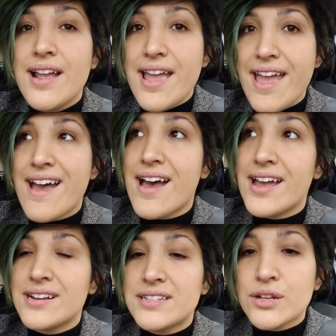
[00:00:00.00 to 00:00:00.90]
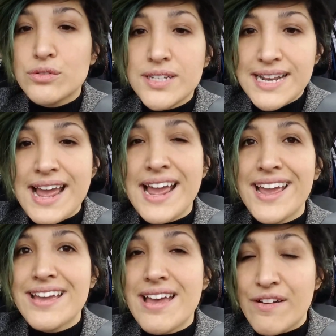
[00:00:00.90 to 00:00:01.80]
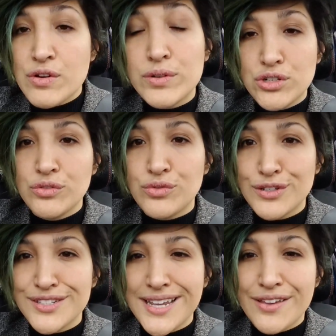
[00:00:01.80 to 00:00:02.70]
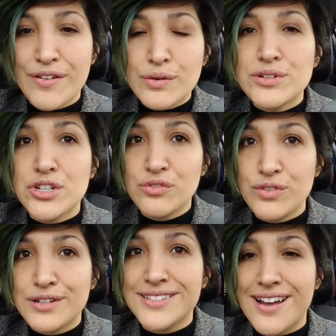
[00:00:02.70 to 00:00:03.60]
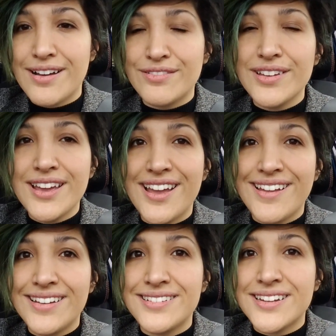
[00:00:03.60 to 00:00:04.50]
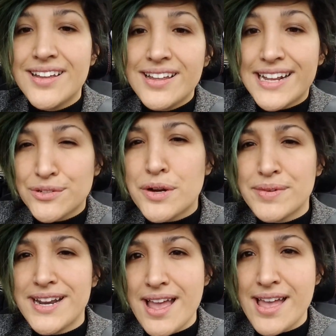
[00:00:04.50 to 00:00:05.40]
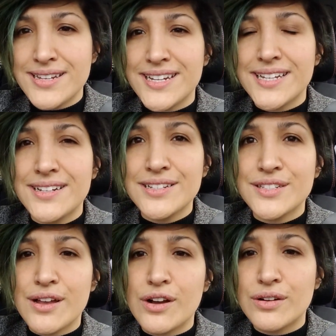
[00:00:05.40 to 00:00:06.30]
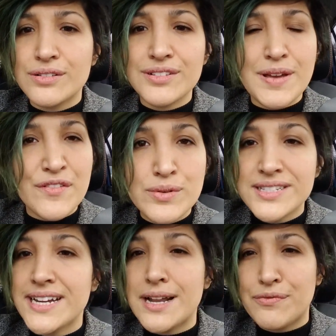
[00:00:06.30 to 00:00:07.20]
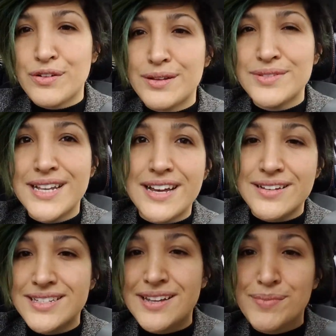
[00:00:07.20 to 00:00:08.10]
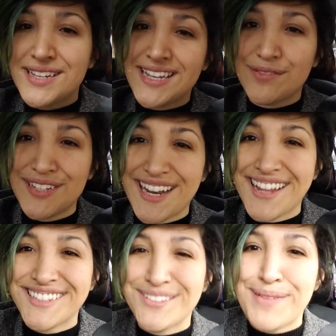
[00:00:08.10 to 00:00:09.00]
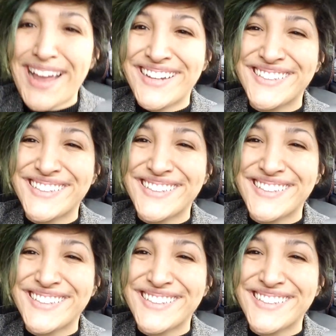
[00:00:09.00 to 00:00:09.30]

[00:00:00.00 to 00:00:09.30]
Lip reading: And so today, everyone should feel safe. Everyone should feel love. And that's where I'm gonna end it. So everyone stand up for themselves and be safe today. Bye.